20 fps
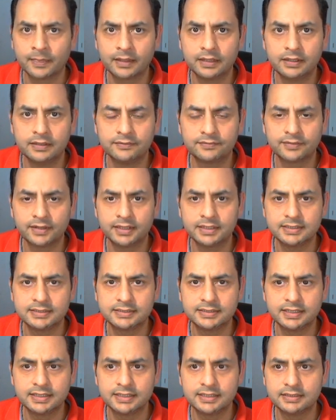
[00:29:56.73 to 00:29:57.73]
if I
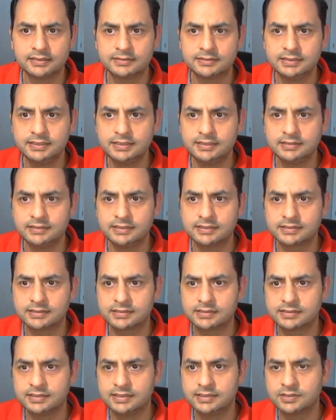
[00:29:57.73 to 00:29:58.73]
say see
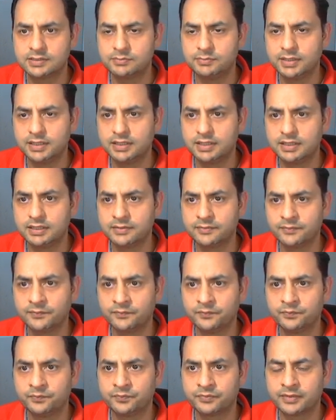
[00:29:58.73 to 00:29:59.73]
since beginning
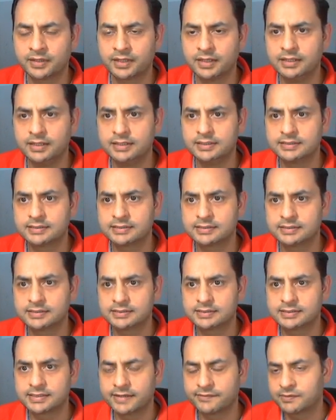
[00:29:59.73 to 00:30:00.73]
is
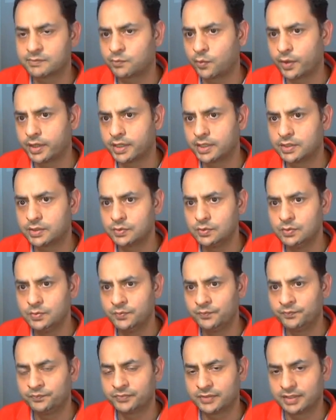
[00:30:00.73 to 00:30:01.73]
7.2,
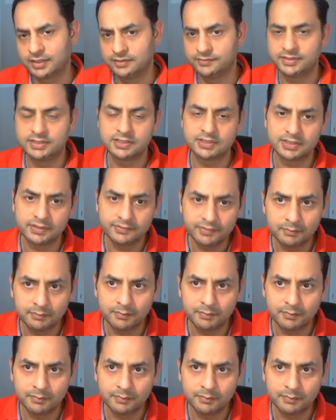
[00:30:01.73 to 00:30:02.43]
which is even